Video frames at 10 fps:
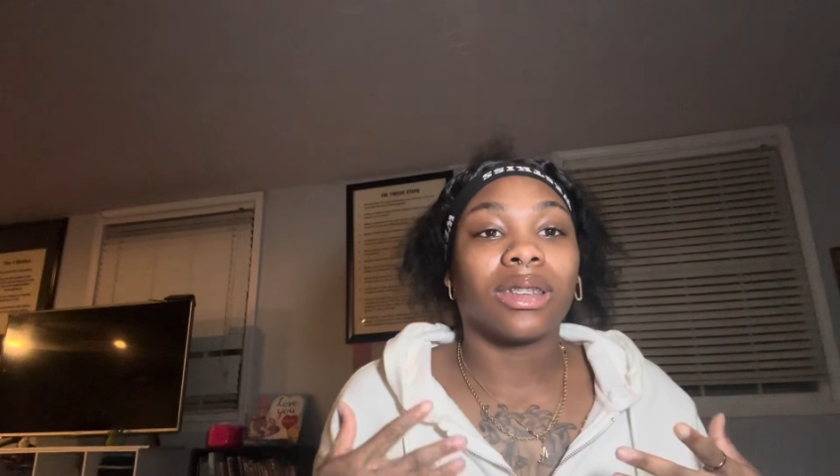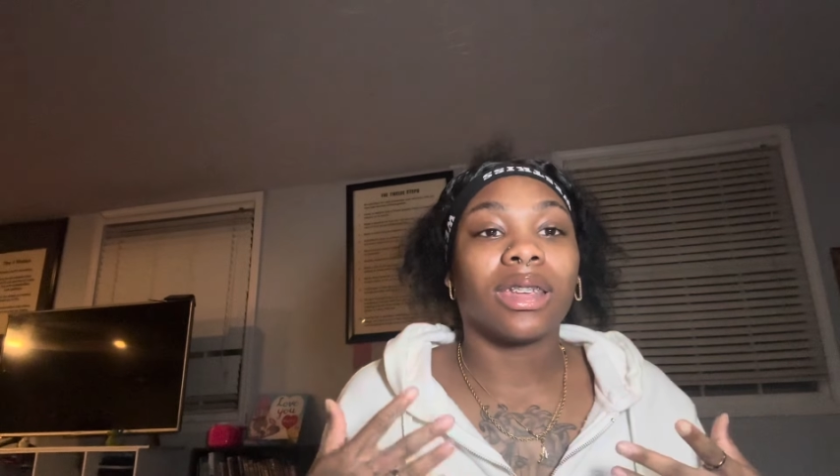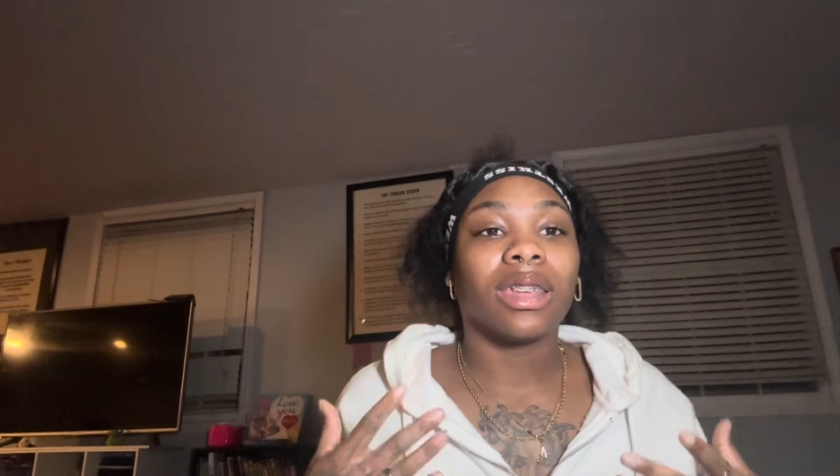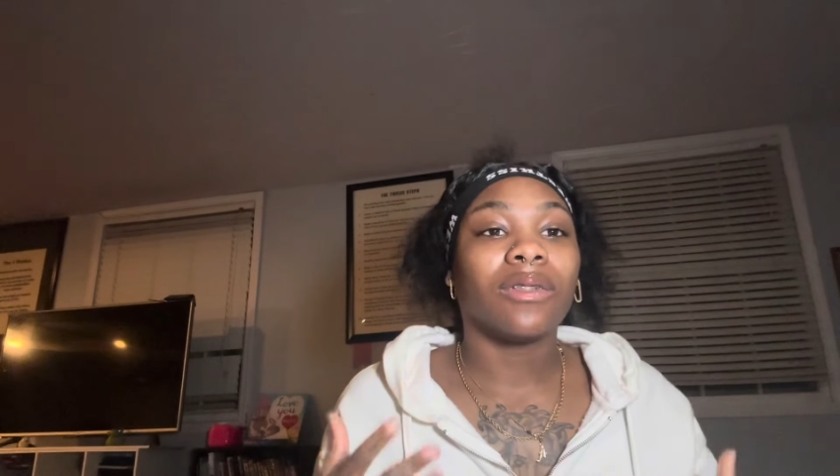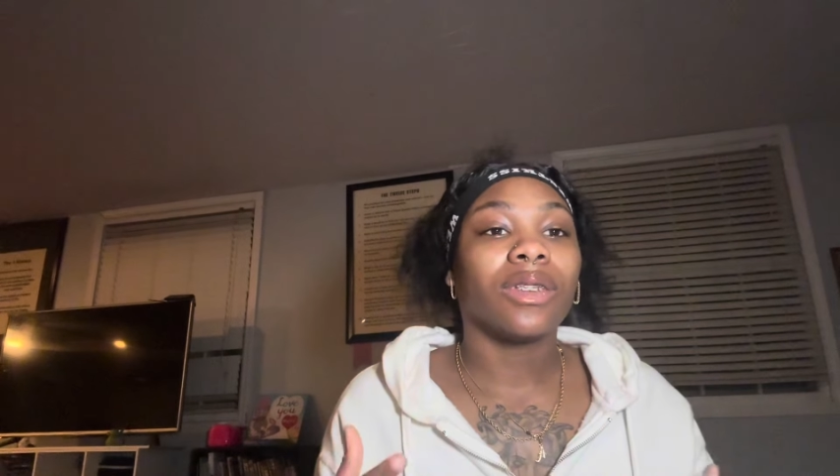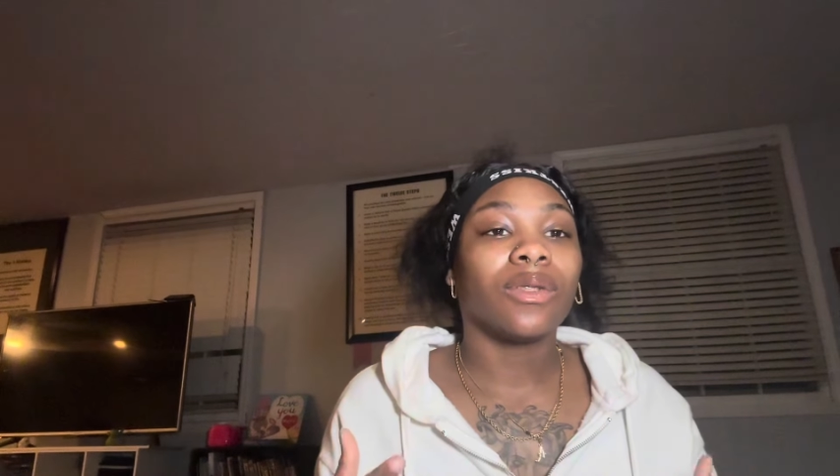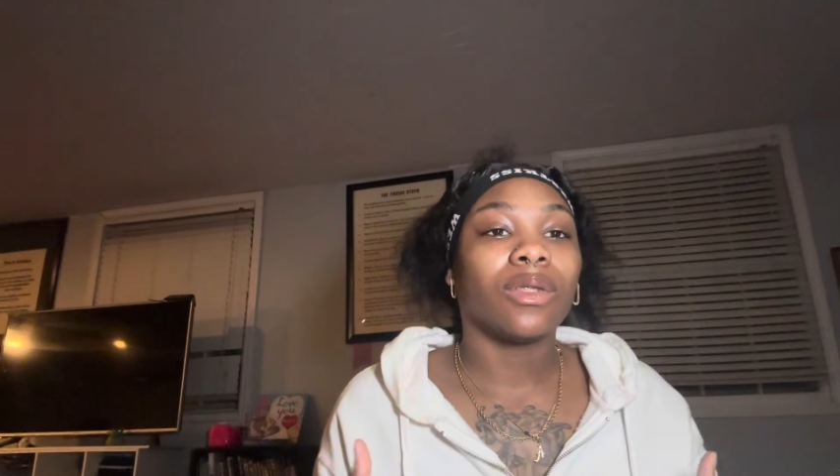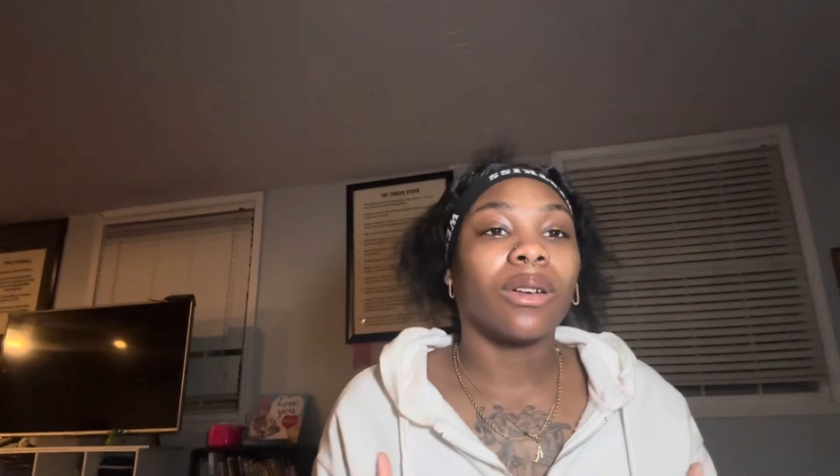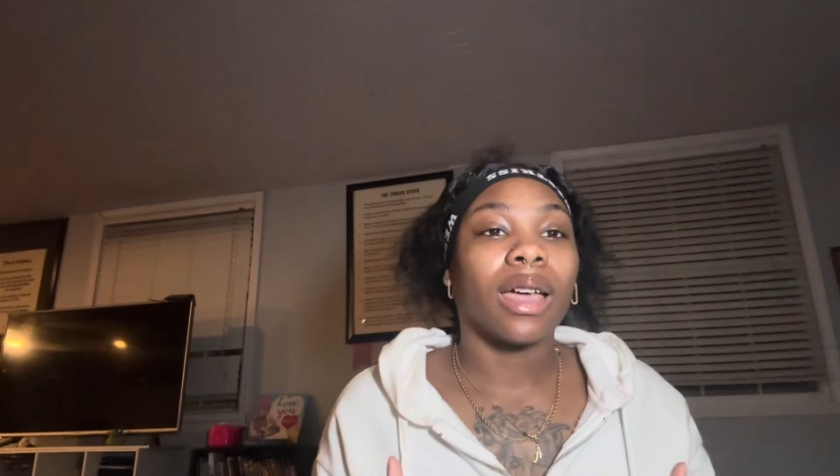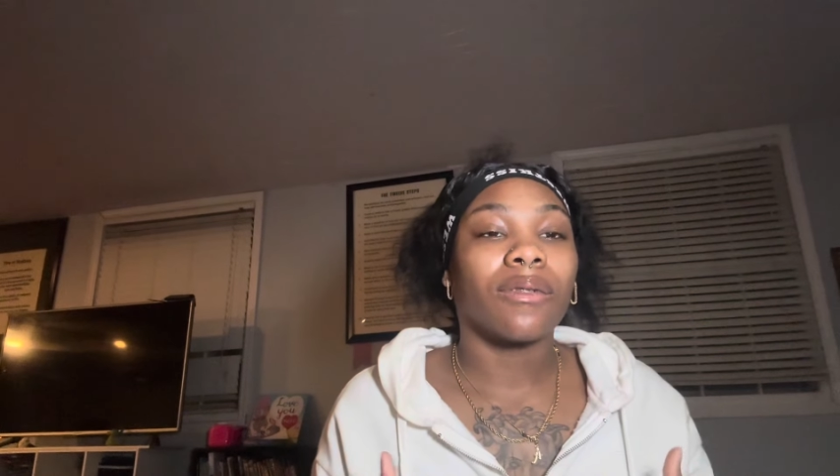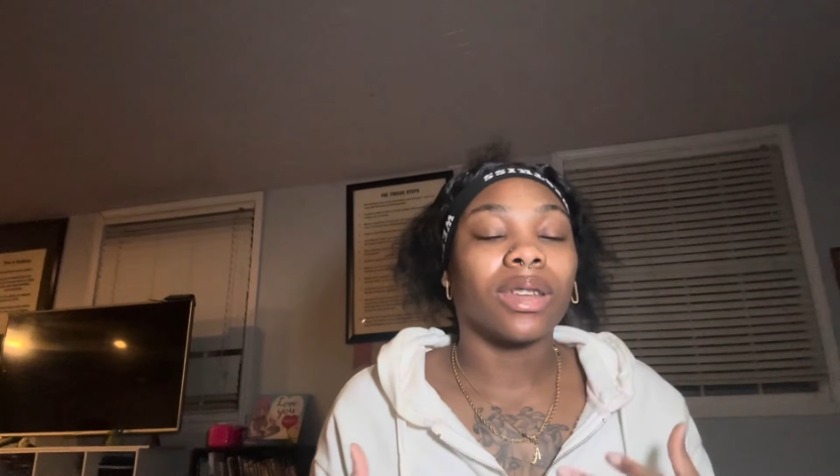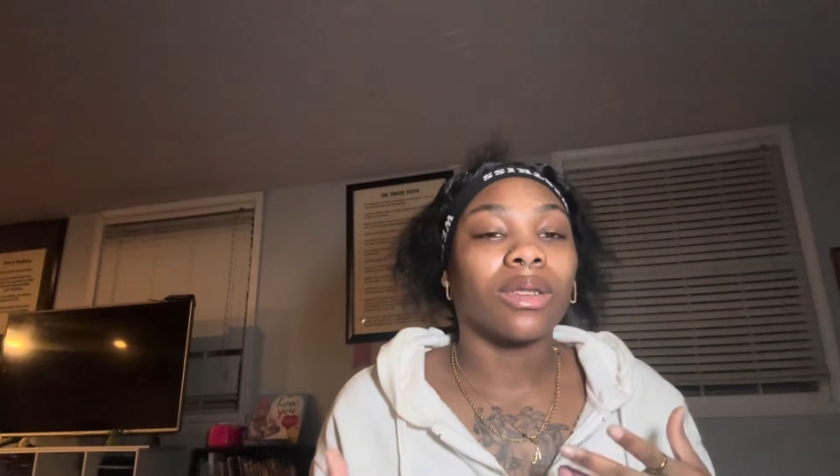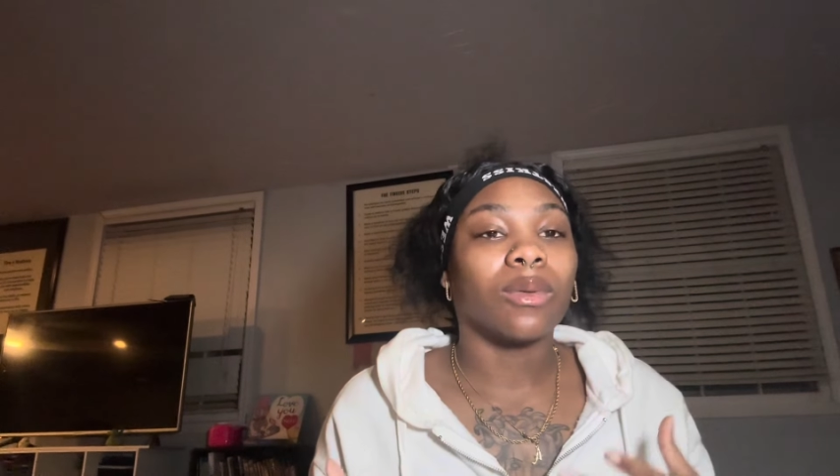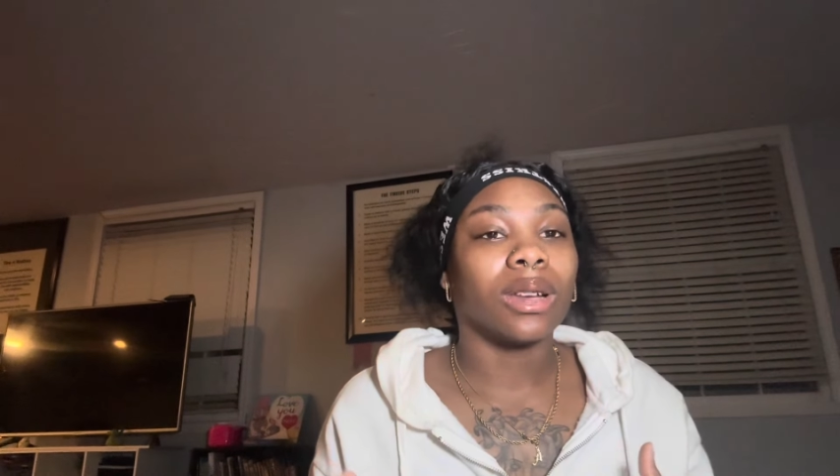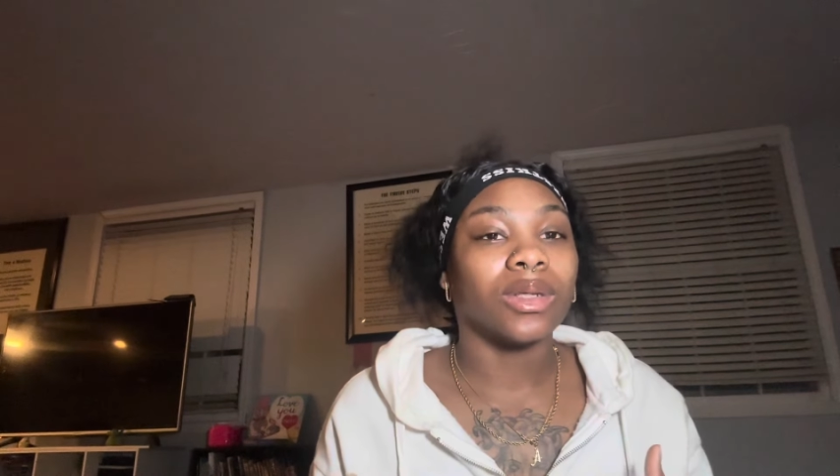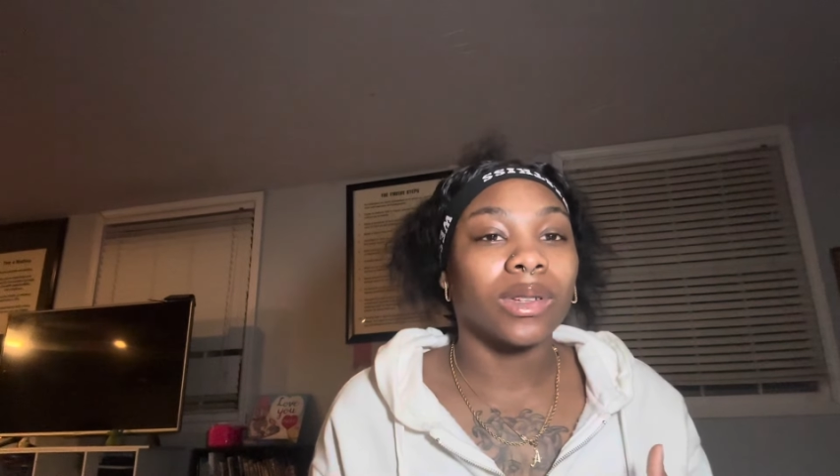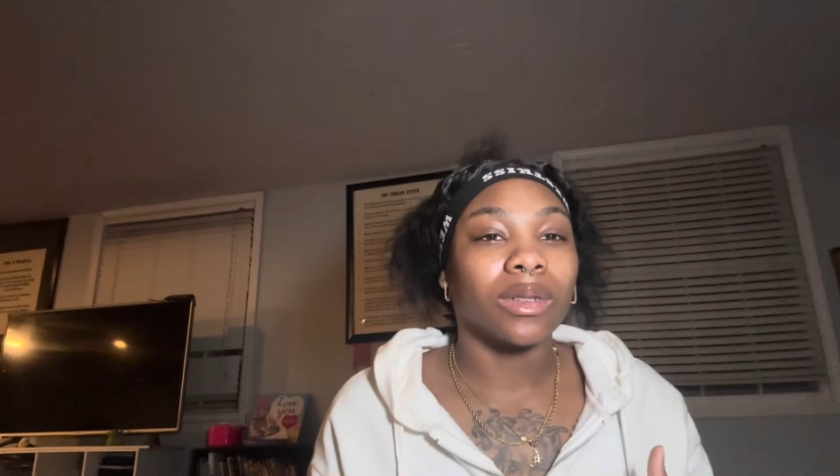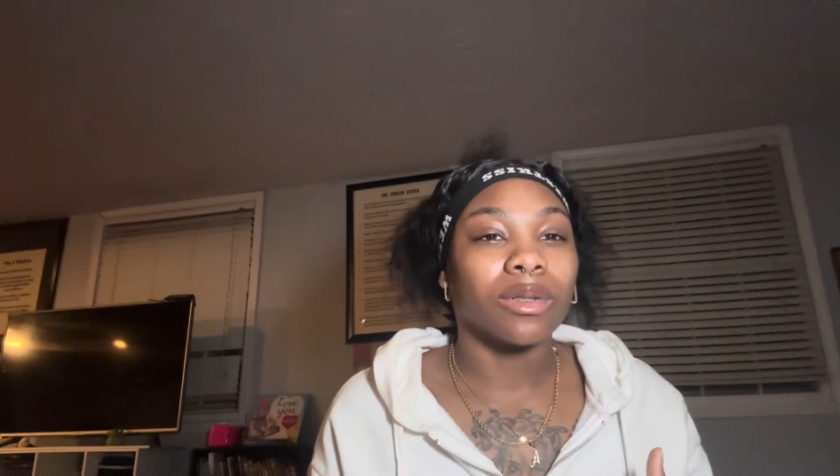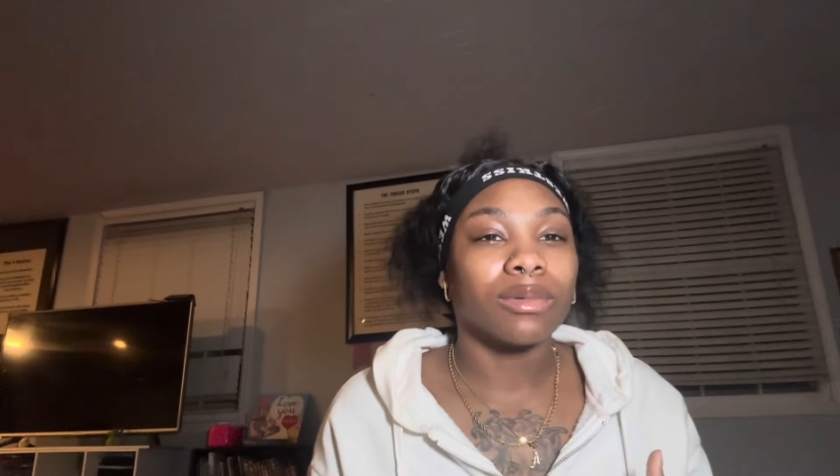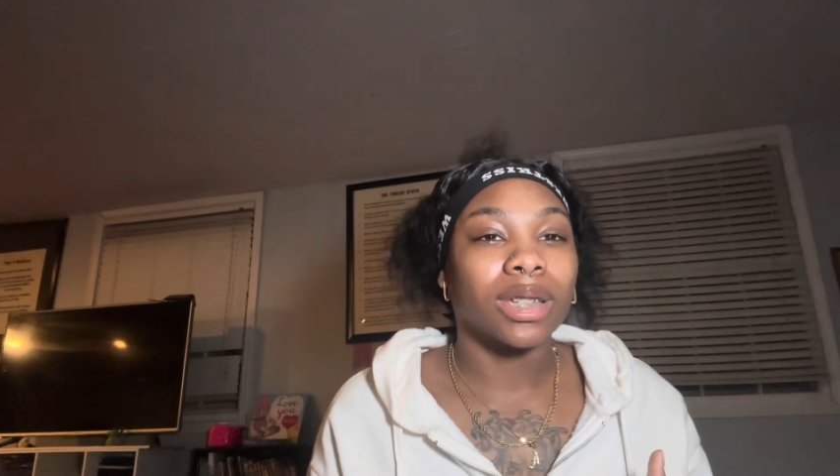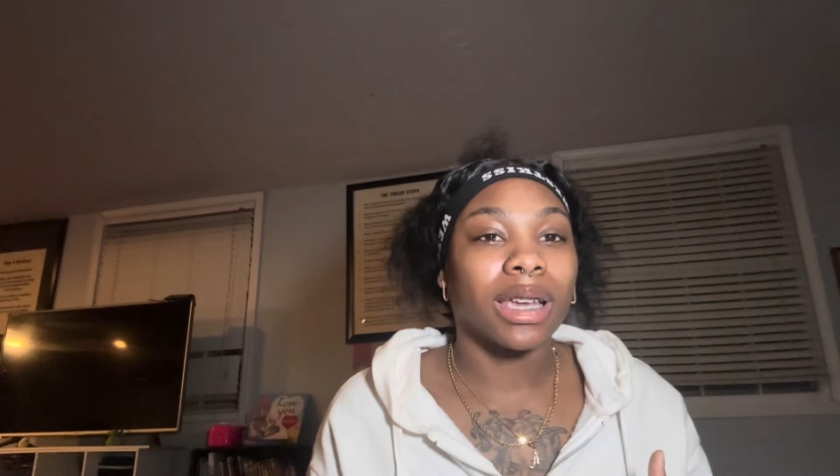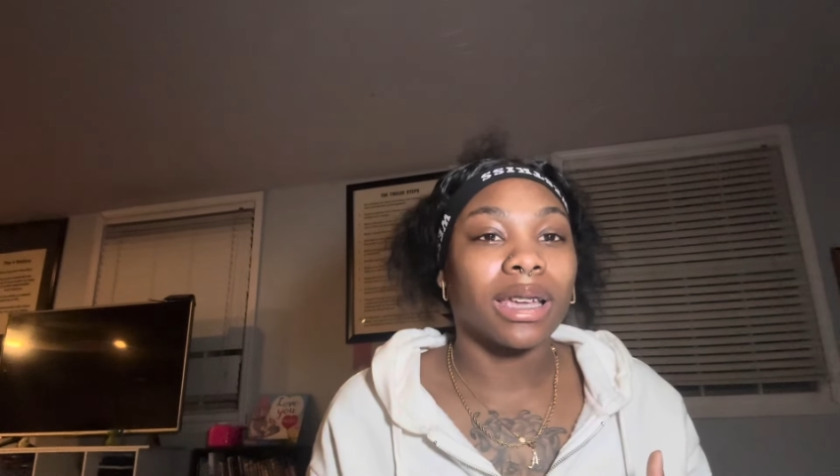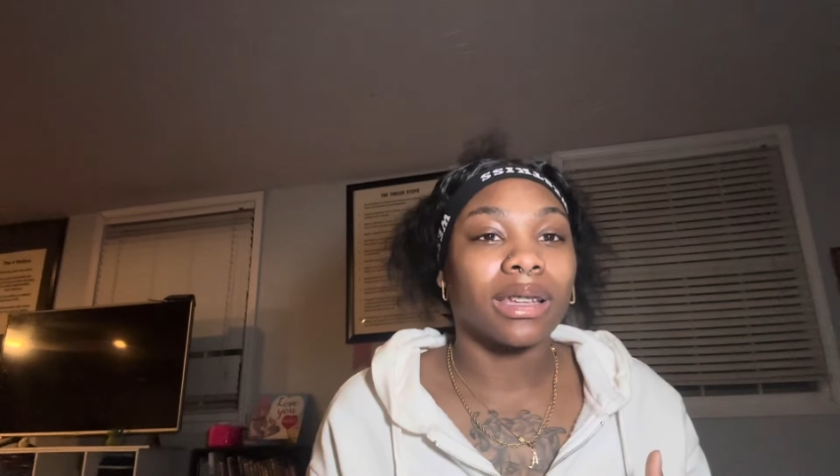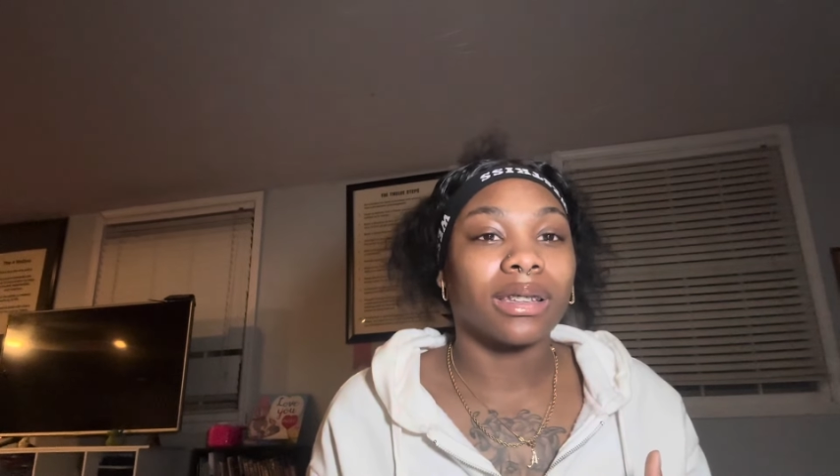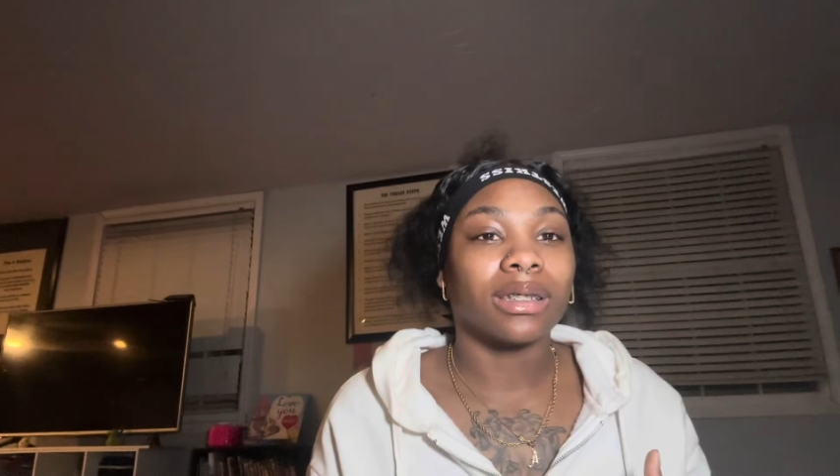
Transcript: Even if you don't have any, you want to join the group chat,